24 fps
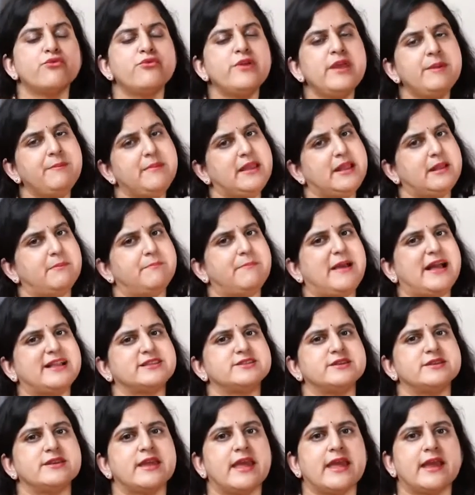Female
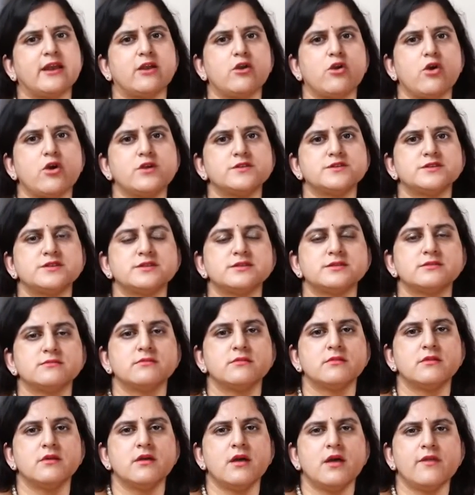pattern hair loss.
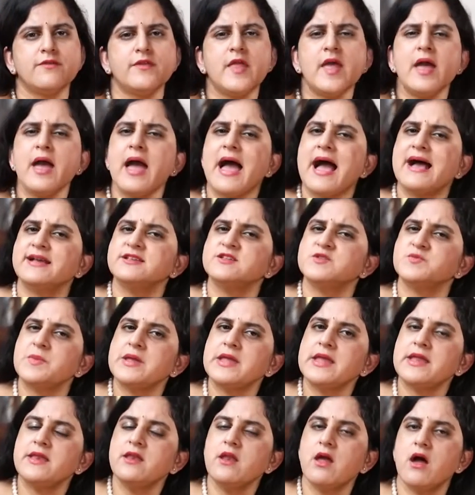There has
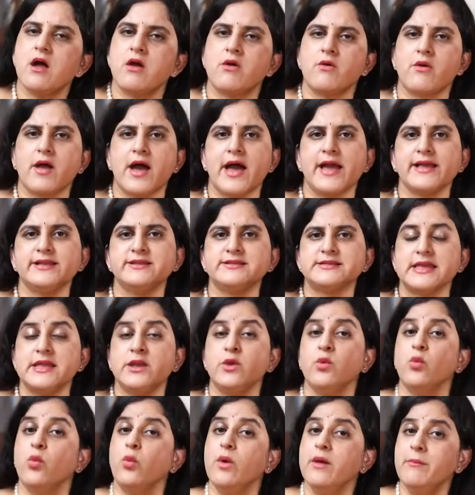been a rise
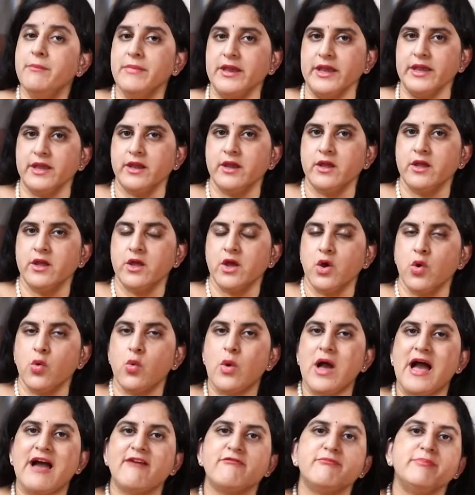in women
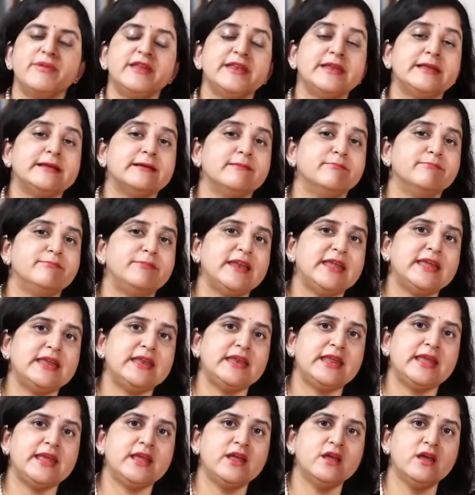who have been
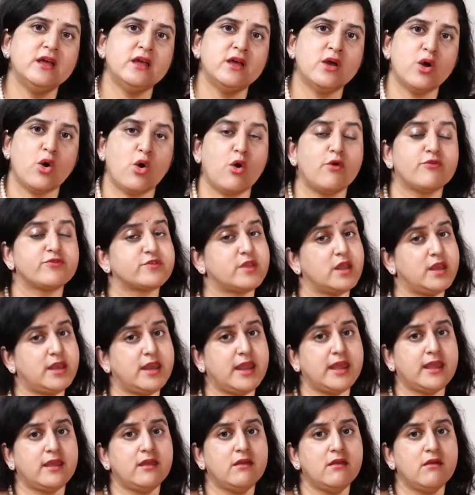complaining of
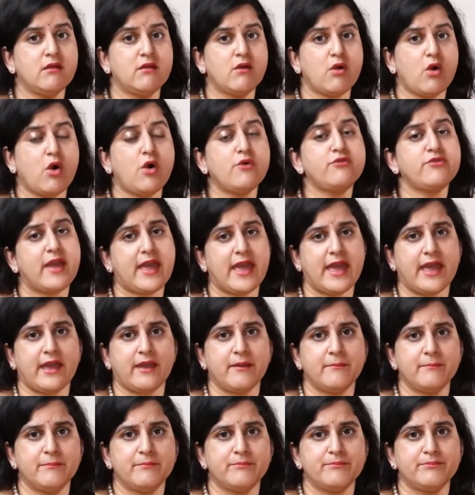thinning of hair.
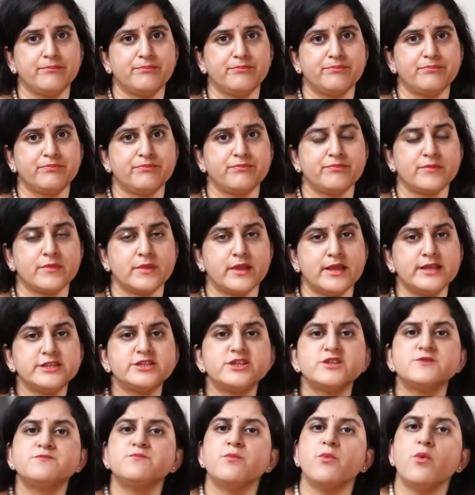
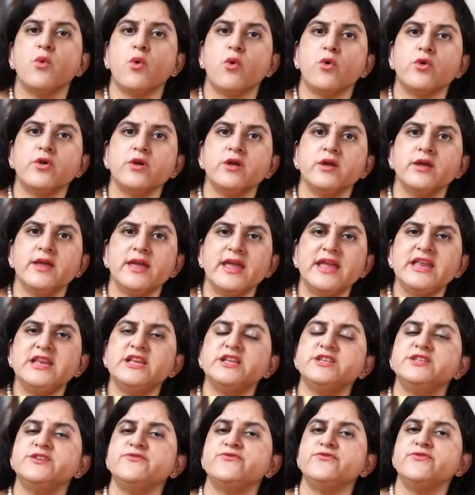It is more in
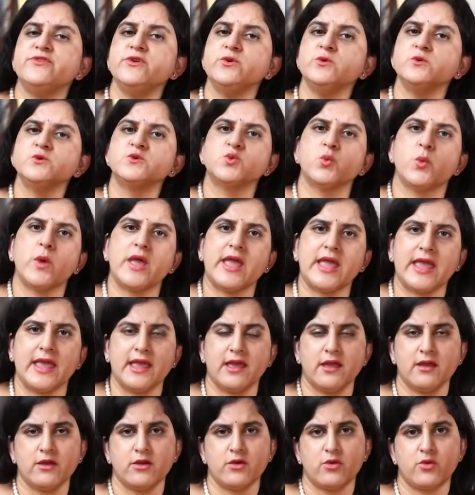a diffuse way
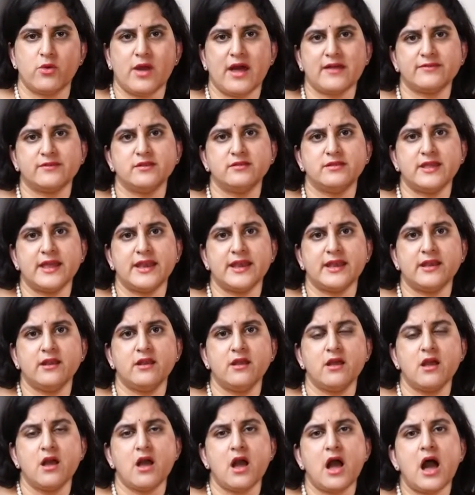rather than
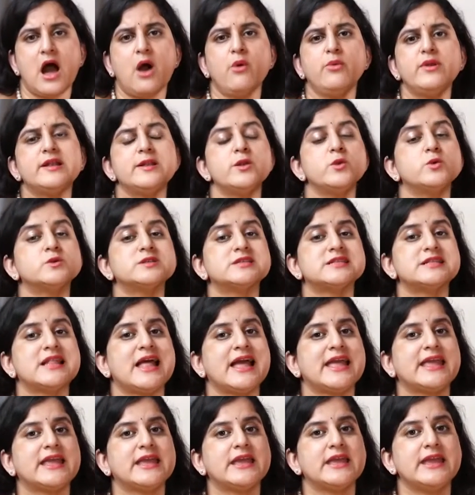how it looks
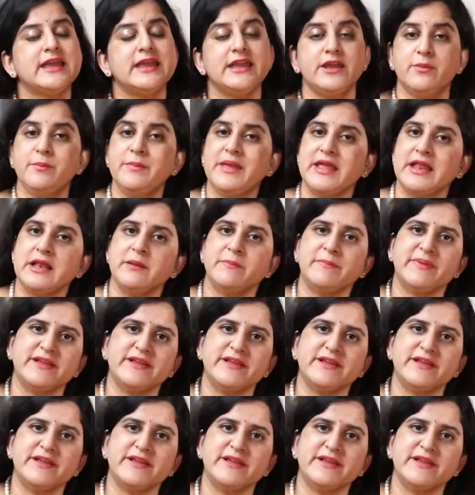like in a male